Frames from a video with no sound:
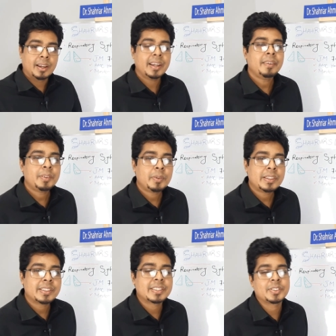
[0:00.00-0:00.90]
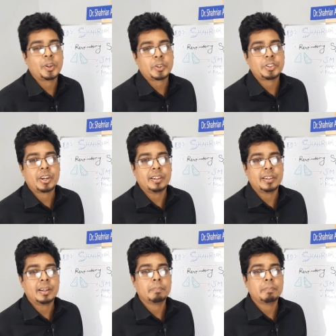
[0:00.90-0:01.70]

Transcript: Hi everyone, this is Dr. Shahriar.